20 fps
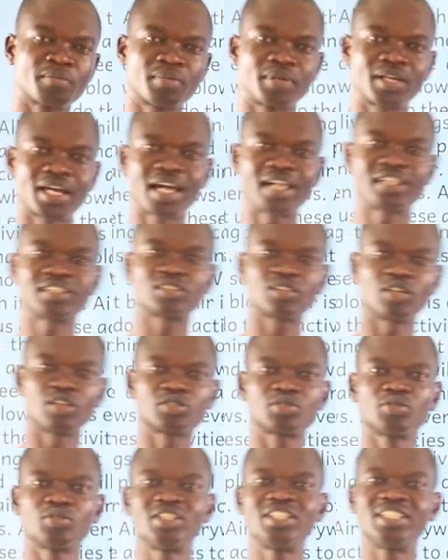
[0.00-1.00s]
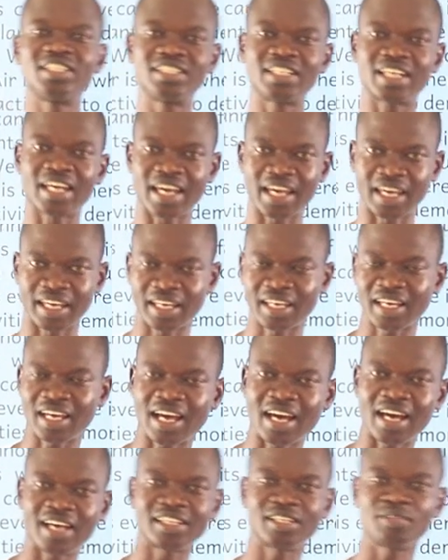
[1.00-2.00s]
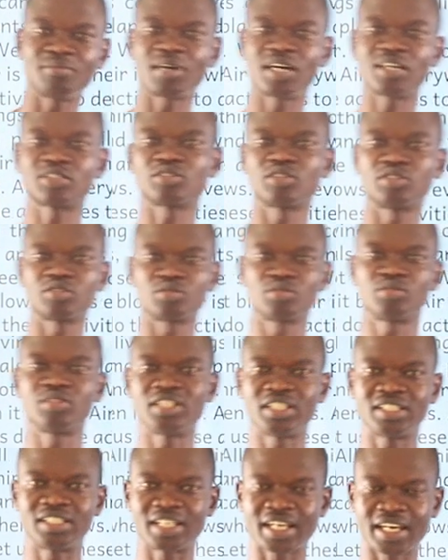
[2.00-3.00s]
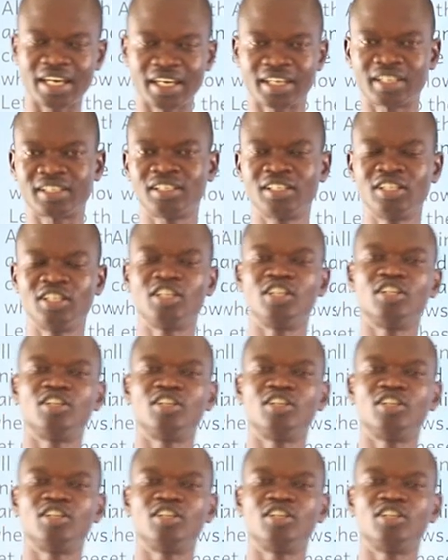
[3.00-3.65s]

Plants also need air. Animals also need air.